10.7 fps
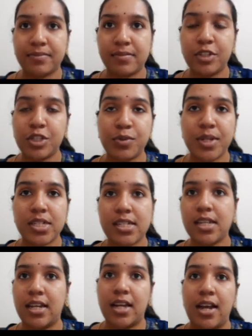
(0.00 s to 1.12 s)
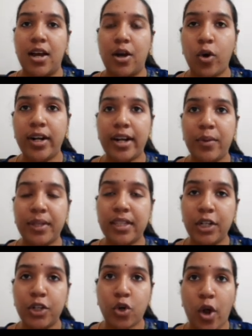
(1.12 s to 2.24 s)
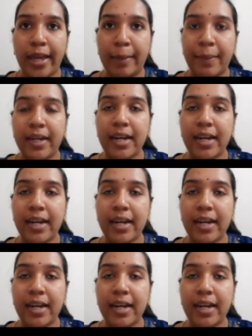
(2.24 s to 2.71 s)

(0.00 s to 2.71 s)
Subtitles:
which was holded with a drawing pin,